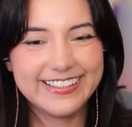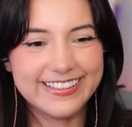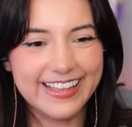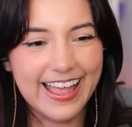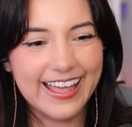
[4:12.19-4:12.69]

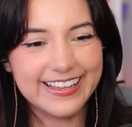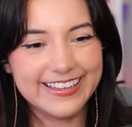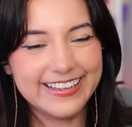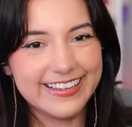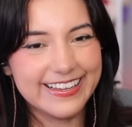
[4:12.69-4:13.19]
That
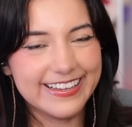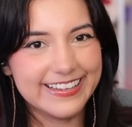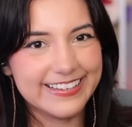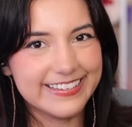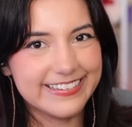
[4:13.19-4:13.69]

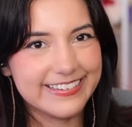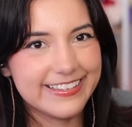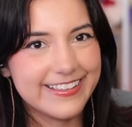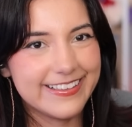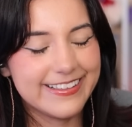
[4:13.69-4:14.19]
and
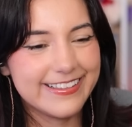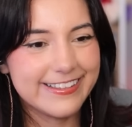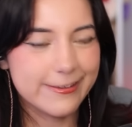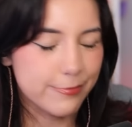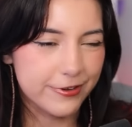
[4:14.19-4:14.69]

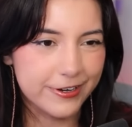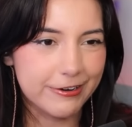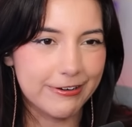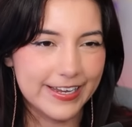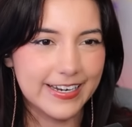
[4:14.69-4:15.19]

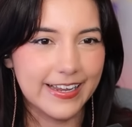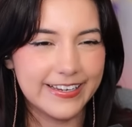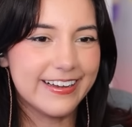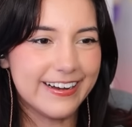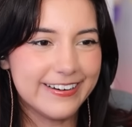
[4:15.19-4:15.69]
superhero at
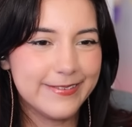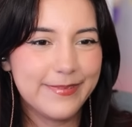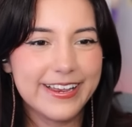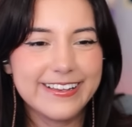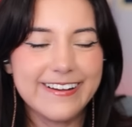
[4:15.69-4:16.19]
night. Oh
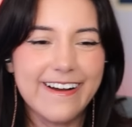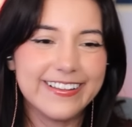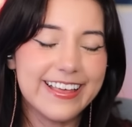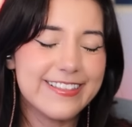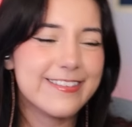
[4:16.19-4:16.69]
my
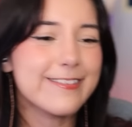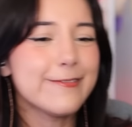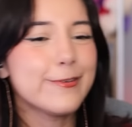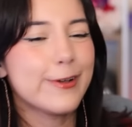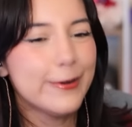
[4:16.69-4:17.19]
god, that's
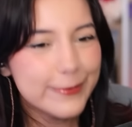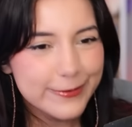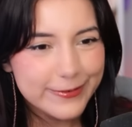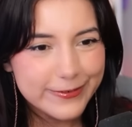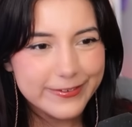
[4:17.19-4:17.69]
so
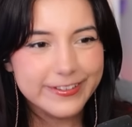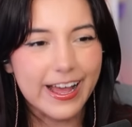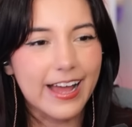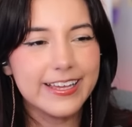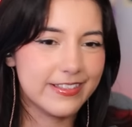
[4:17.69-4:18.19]
cool.
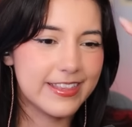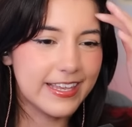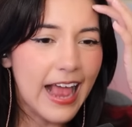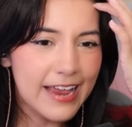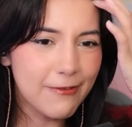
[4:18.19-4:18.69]

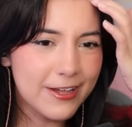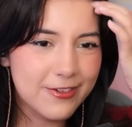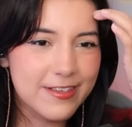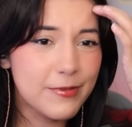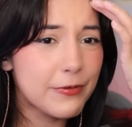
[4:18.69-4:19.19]
Did I
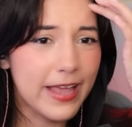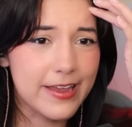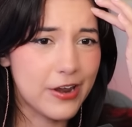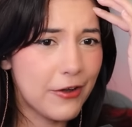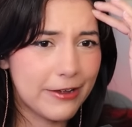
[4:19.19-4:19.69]
watch this movie?
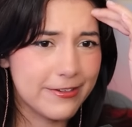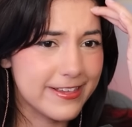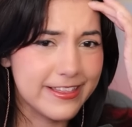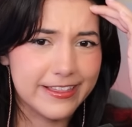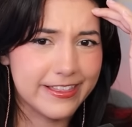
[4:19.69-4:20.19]
I know I was
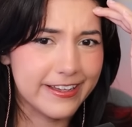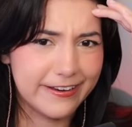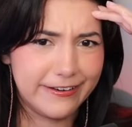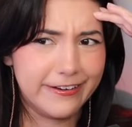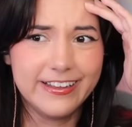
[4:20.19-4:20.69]
in the
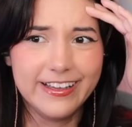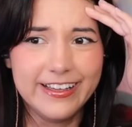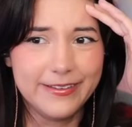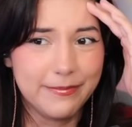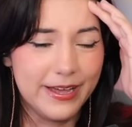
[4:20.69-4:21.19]
theater,
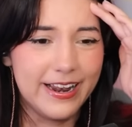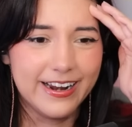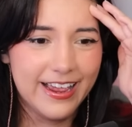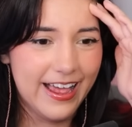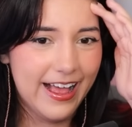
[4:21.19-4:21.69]
but
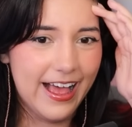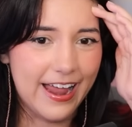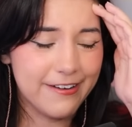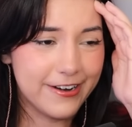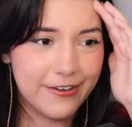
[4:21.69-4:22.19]

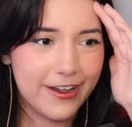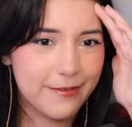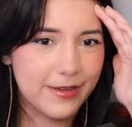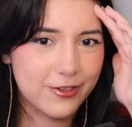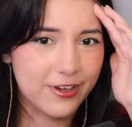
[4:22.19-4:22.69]
I don't know how
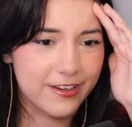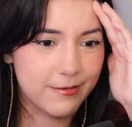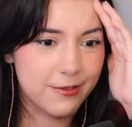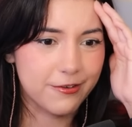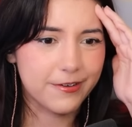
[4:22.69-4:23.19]
much I
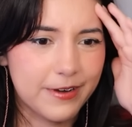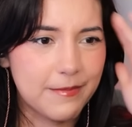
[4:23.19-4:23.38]
absorbed.